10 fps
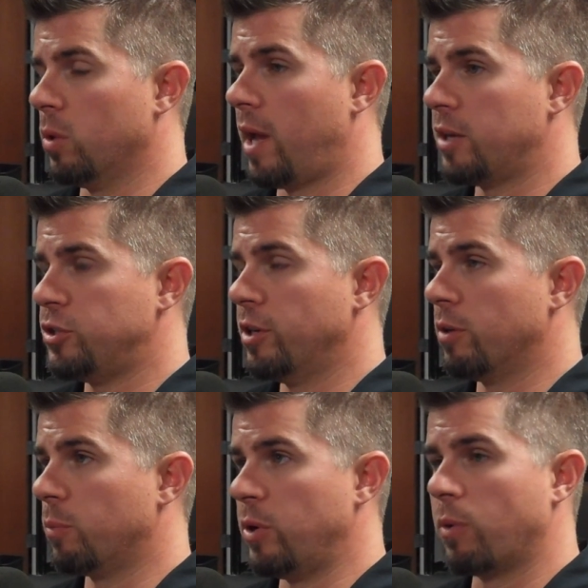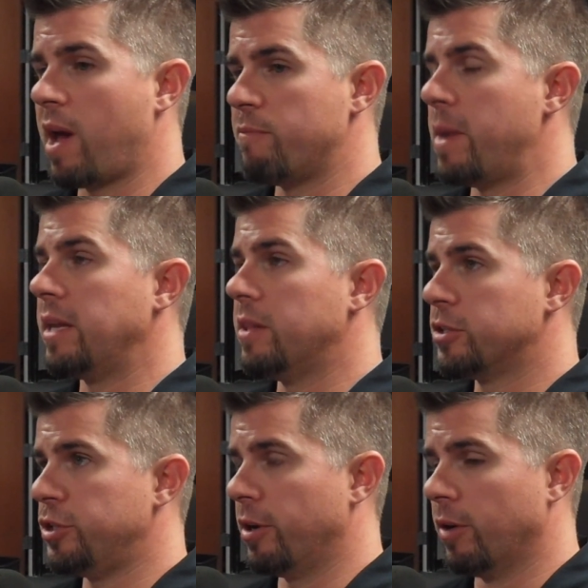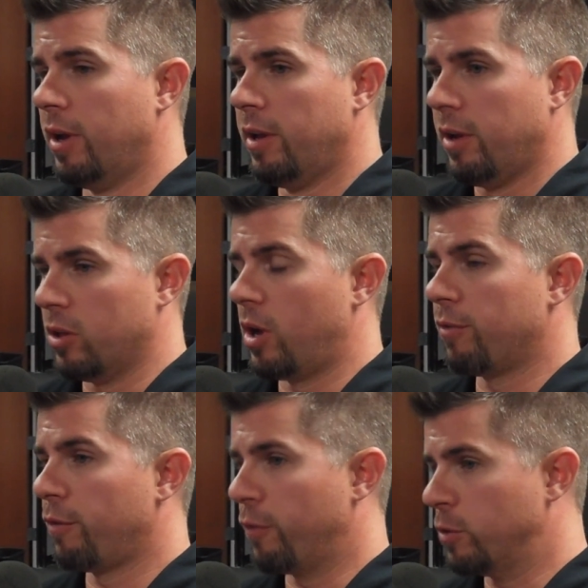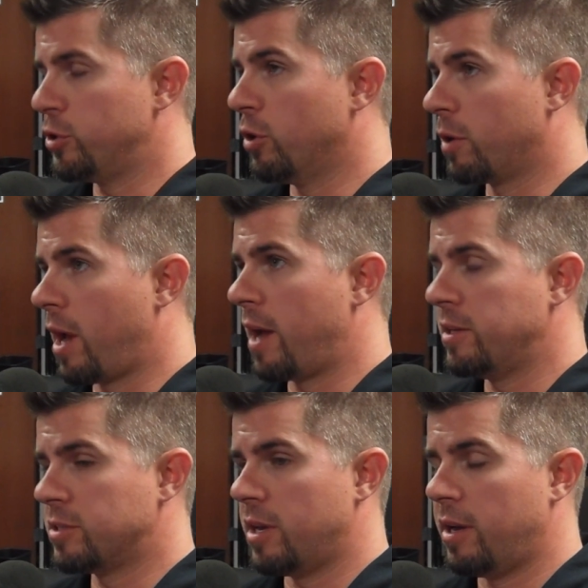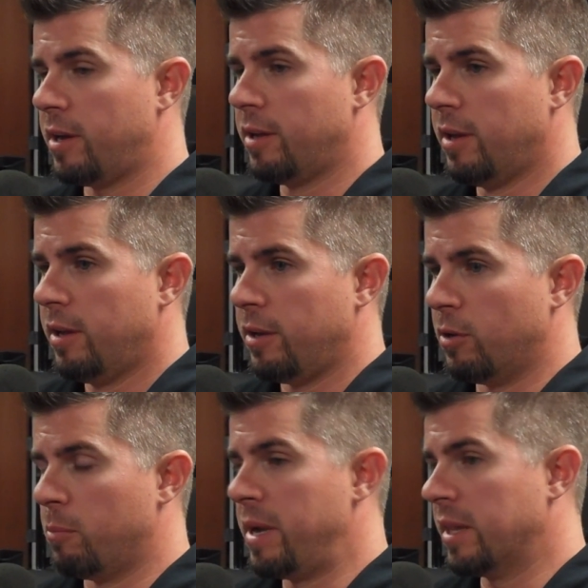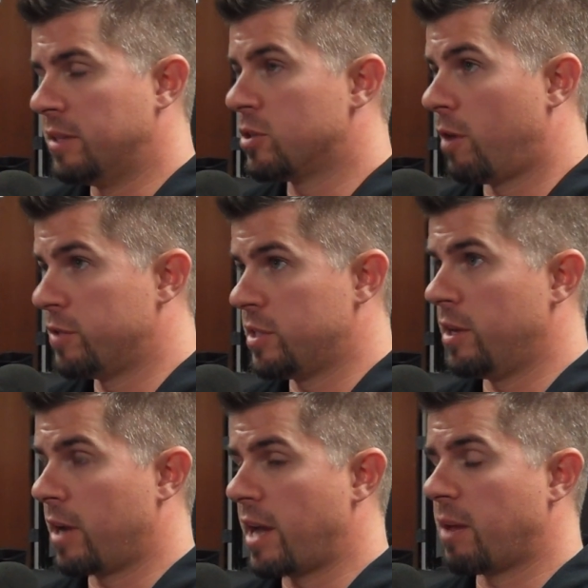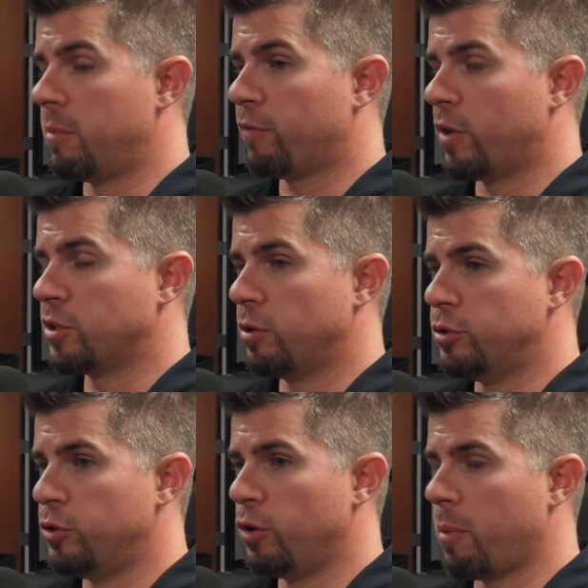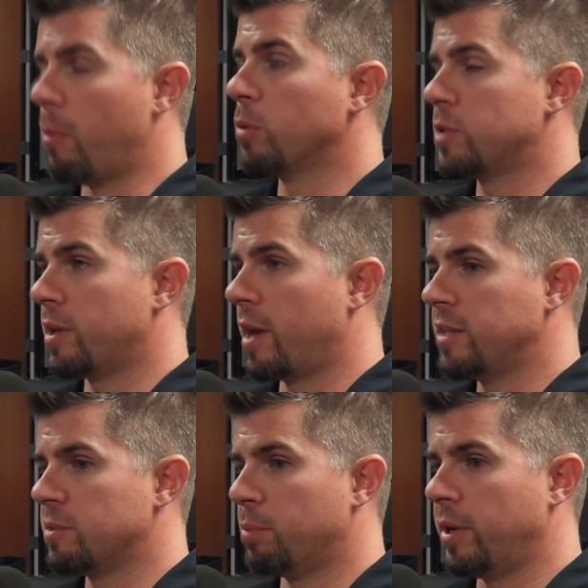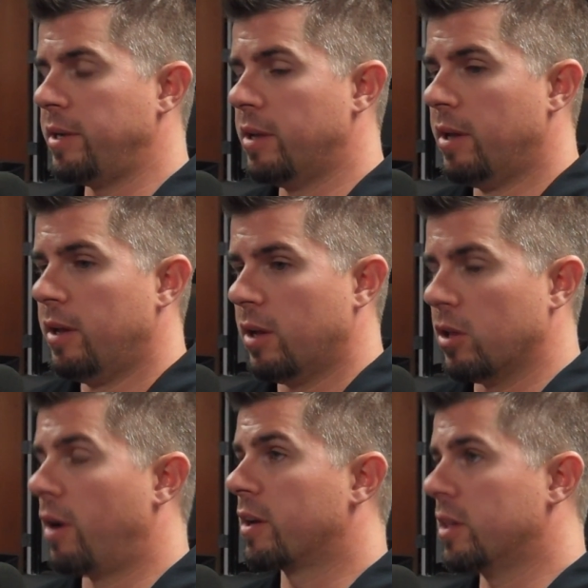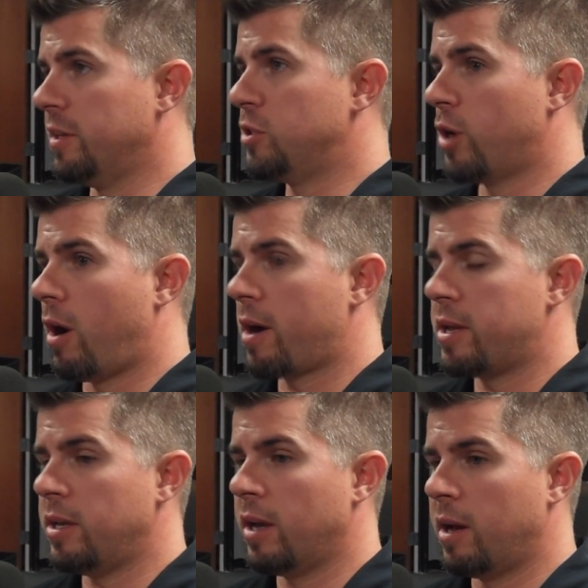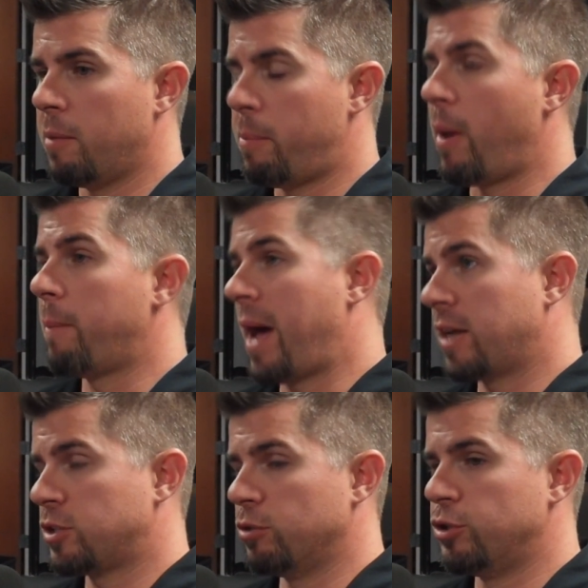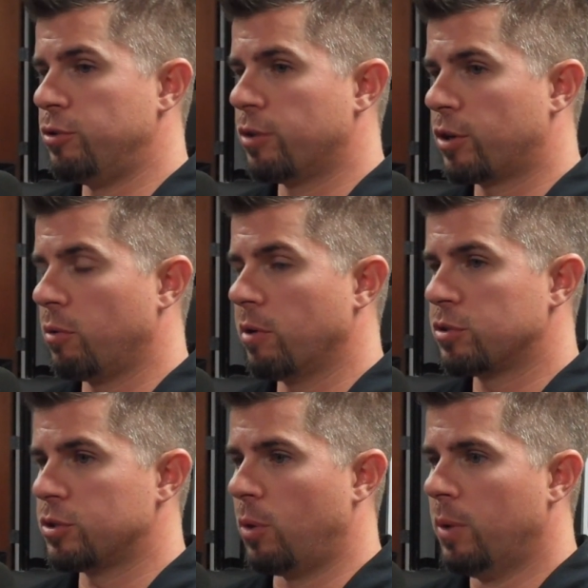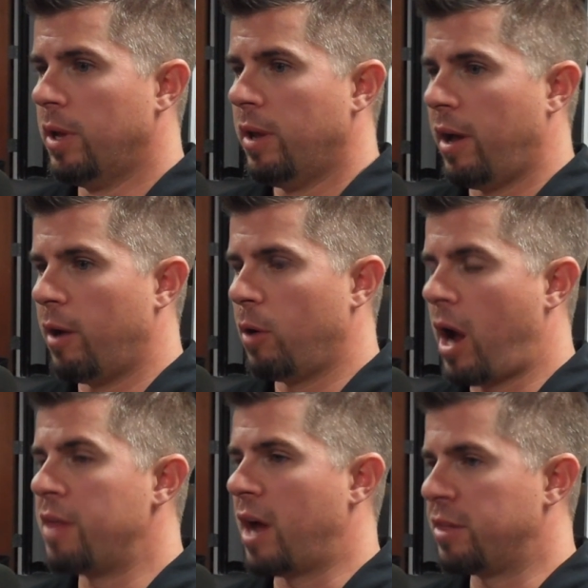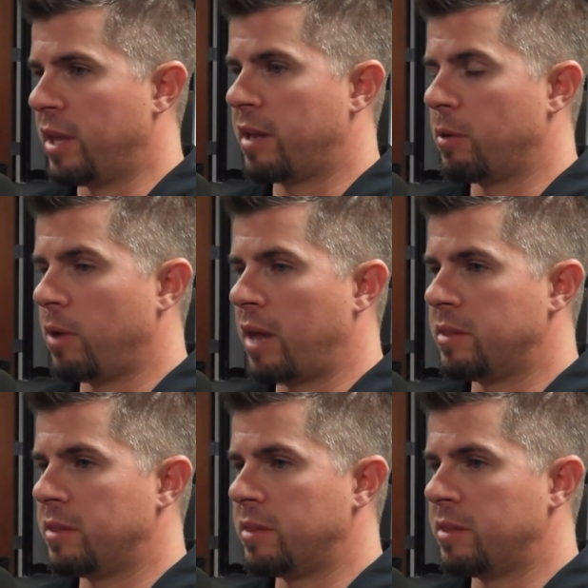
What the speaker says: old last year, and we don't have many this year. A lot of our first-year guys, Maylan's obviously a guy coming fresh out of junior, but most of the guys have played a lot of collegiate hockey past their junior career. So I think